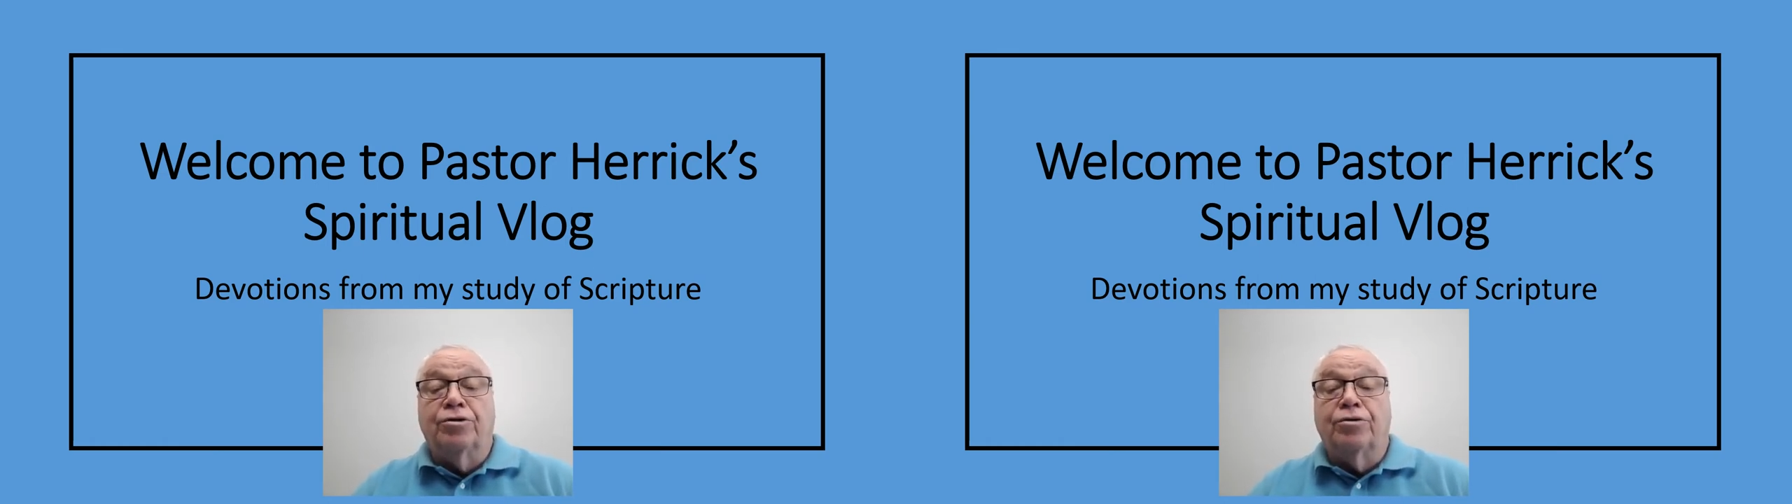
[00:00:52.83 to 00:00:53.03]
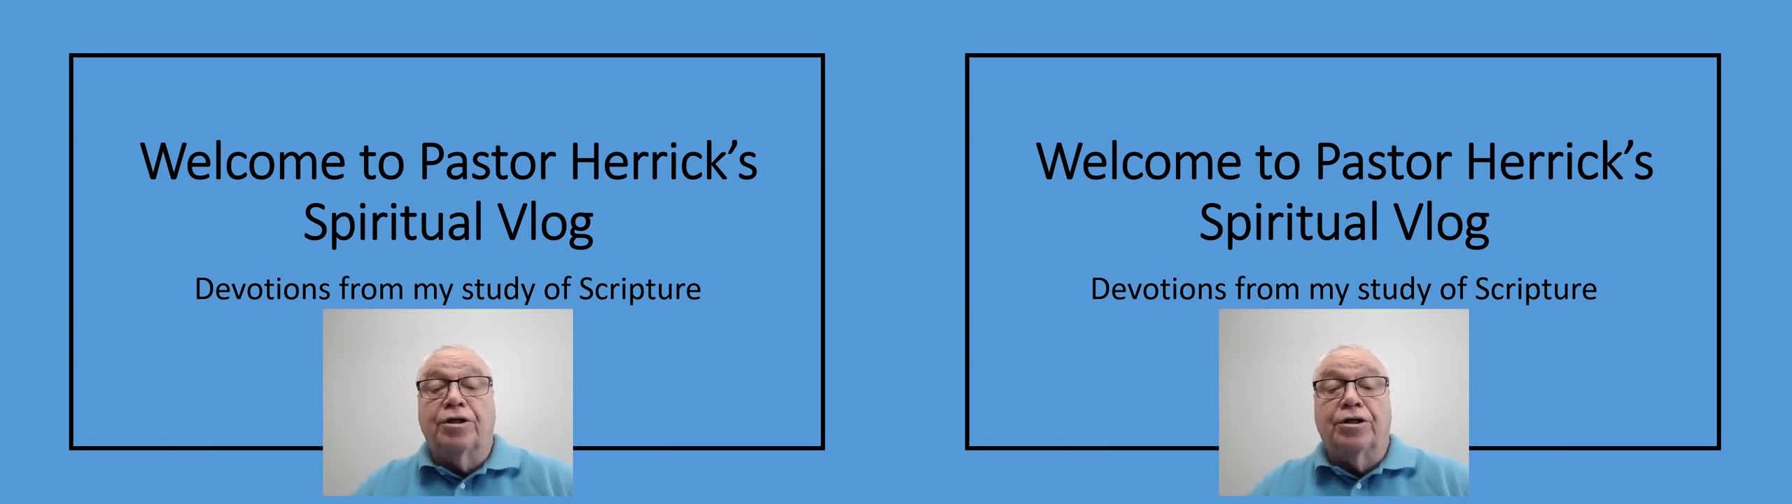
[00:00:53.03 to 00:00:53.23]

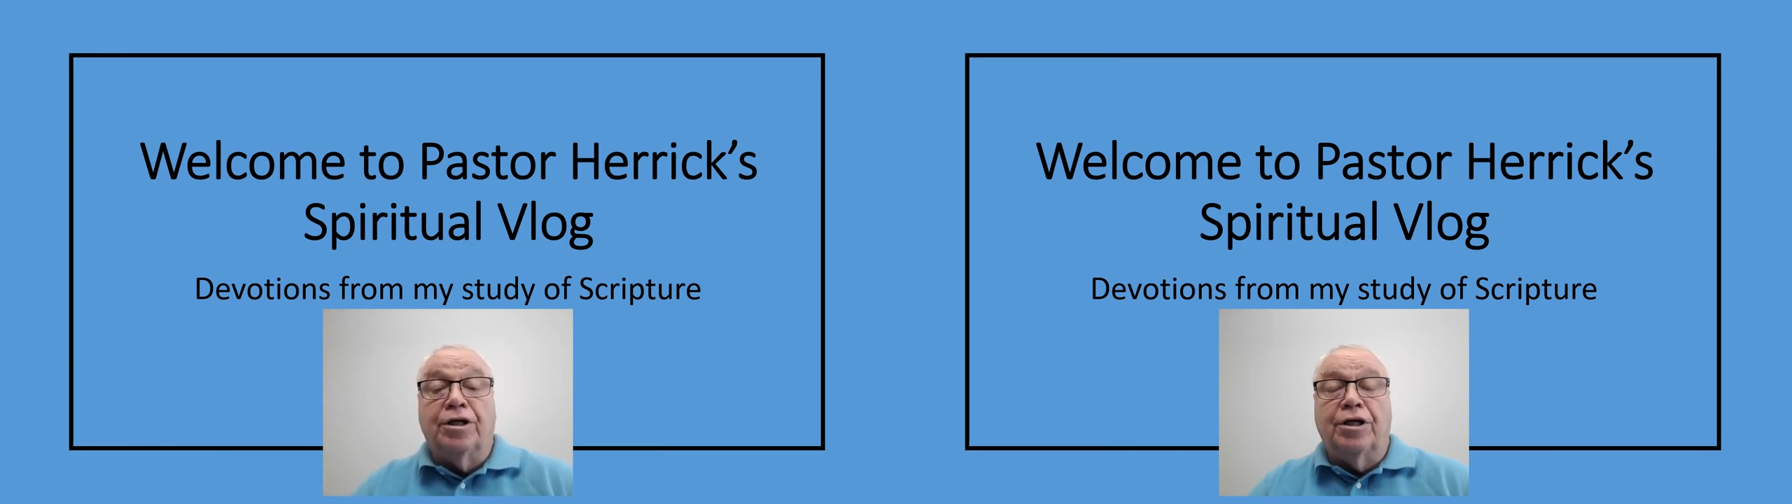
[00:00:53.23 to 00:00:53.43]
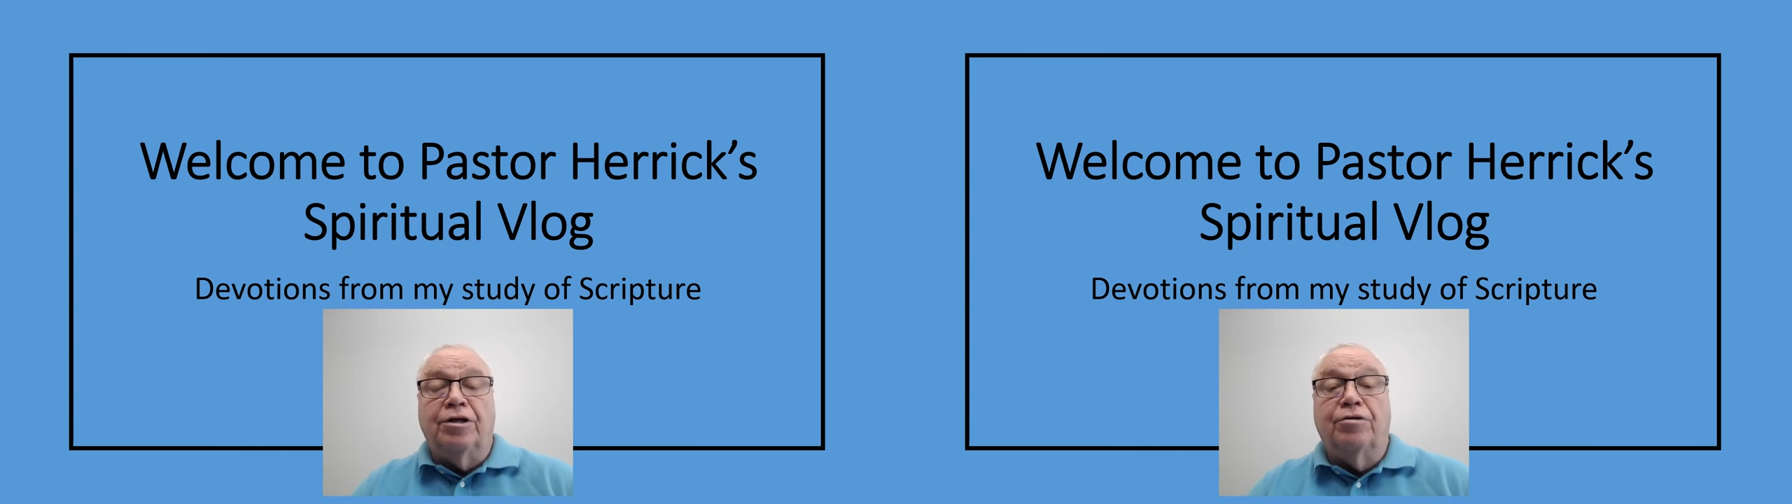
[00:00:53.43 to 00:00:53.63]
to
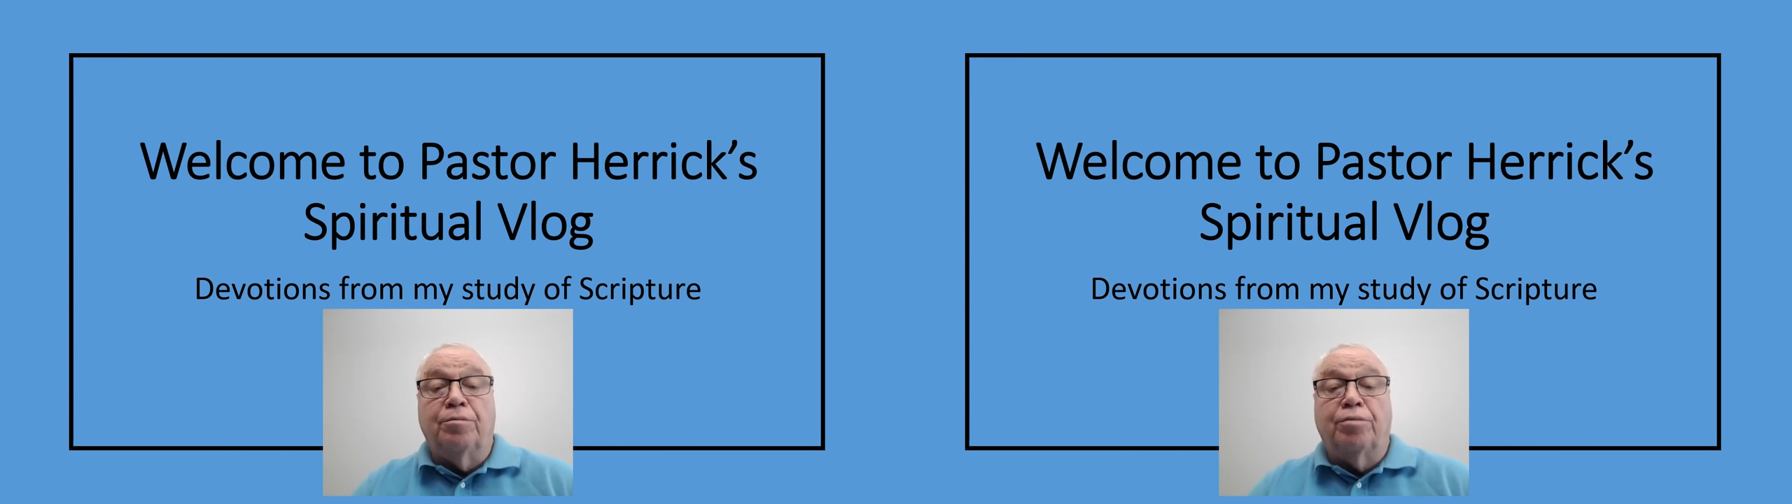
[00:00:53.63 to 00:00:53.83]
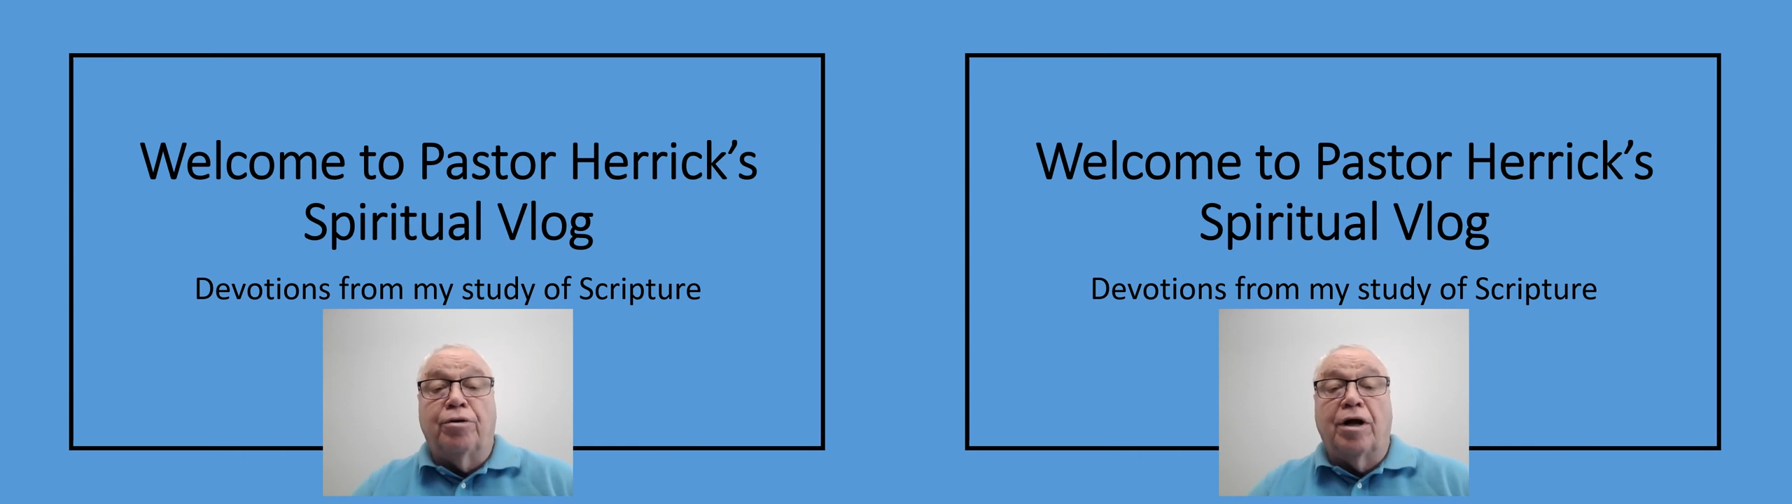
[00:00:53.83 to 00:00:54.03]
continue
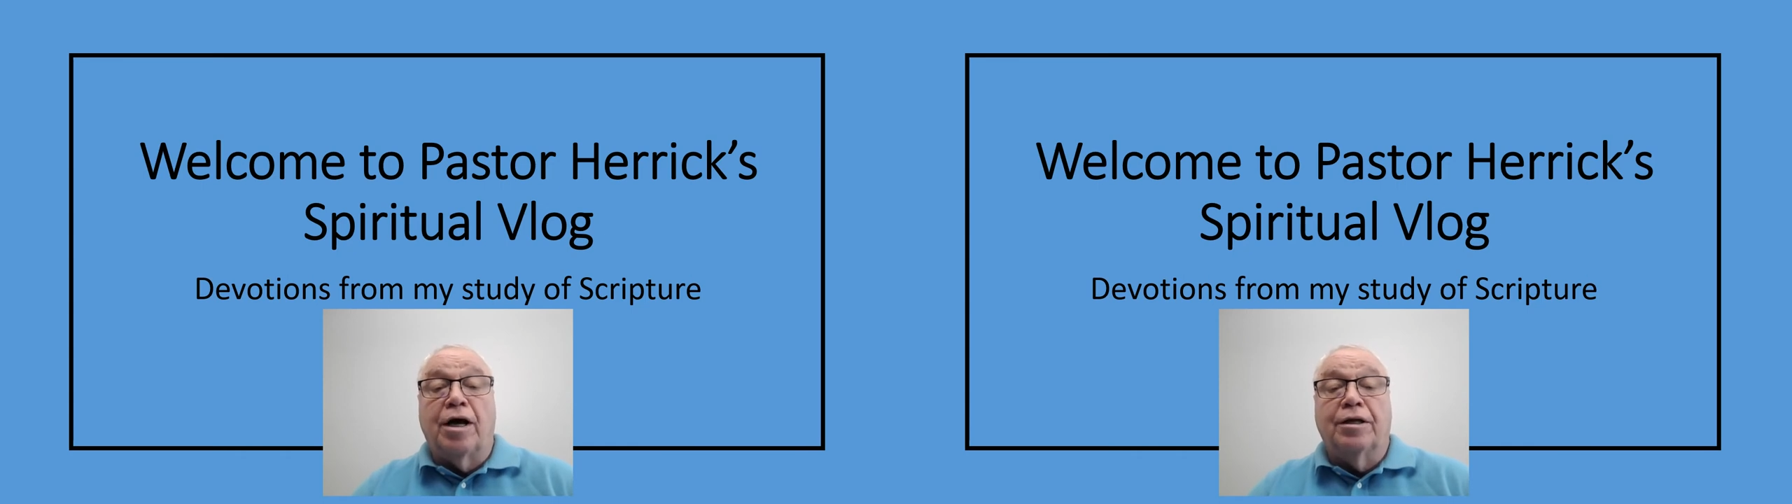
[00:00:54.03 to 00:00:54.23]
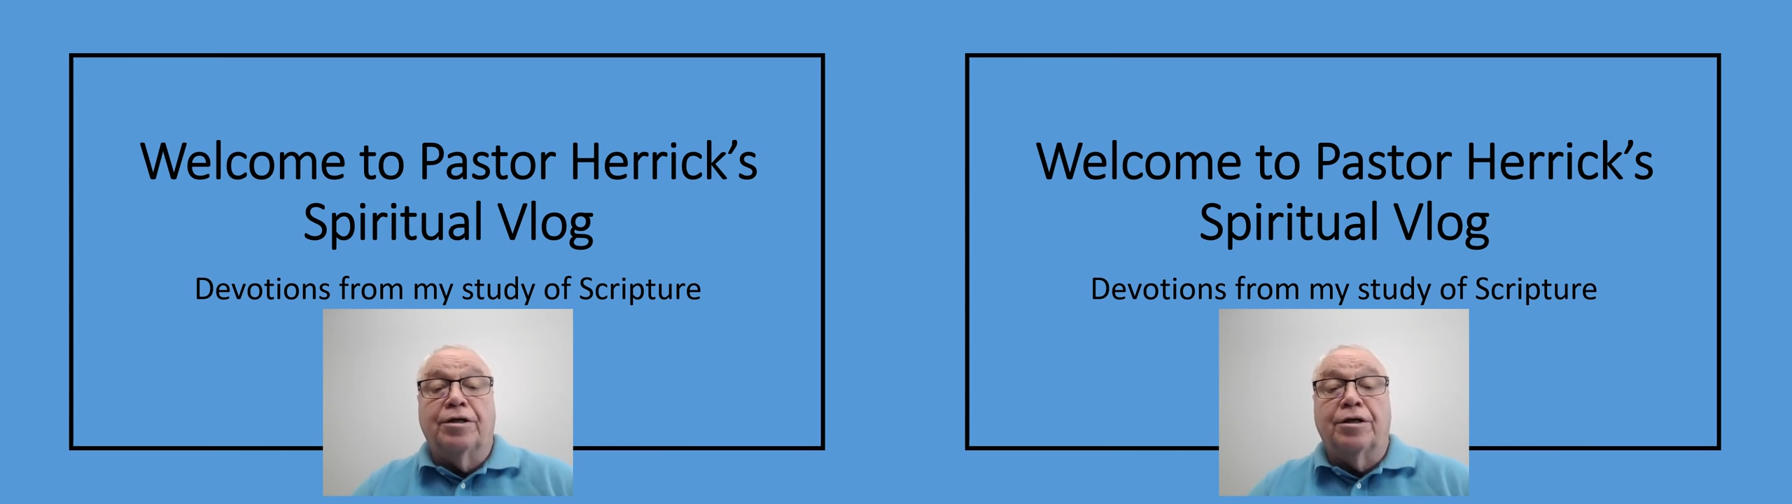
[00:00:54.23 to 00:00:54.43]
to put on